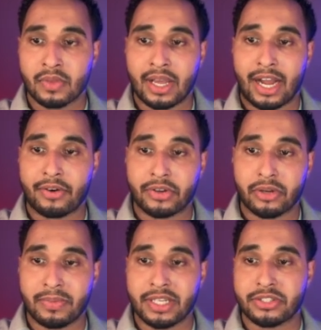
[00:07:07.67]
I
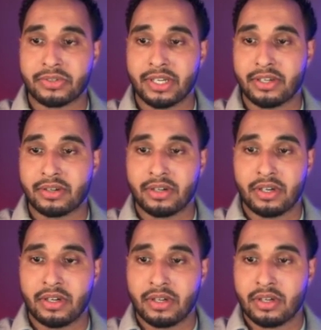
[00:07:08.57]
recommend you here,
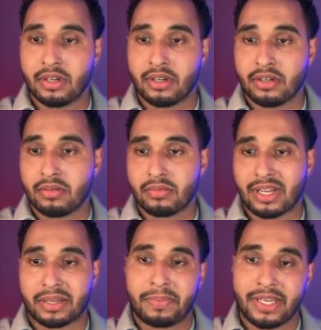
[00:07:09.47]

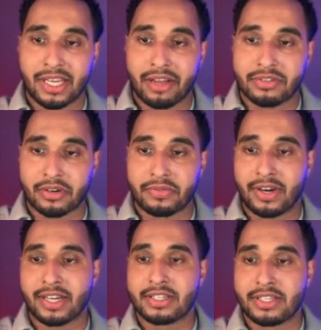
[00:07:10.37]
like PDFs are
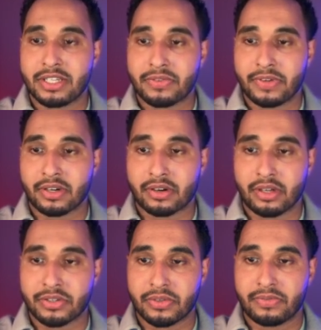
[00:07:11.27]
fine, CSV are
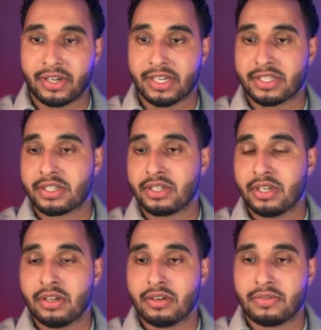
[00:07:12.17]
also fine.
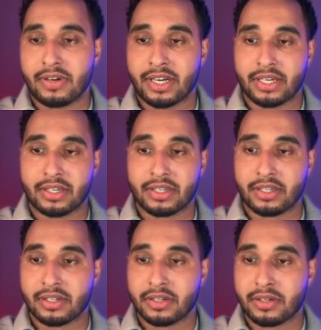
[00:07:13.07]

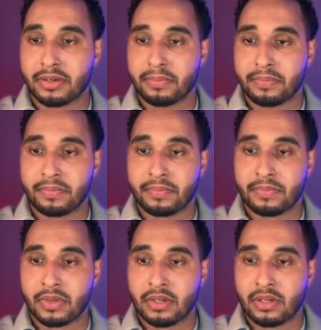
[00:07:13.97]
You
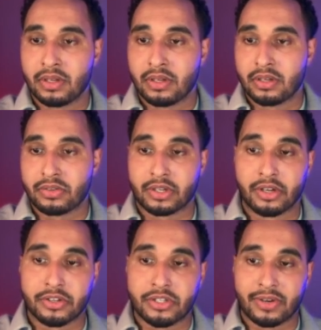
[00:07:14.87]
can
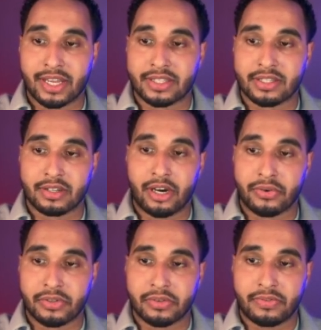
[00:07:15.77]
also add
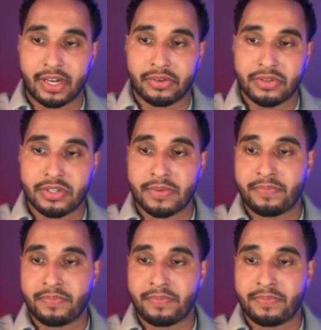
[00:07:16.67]
audio files,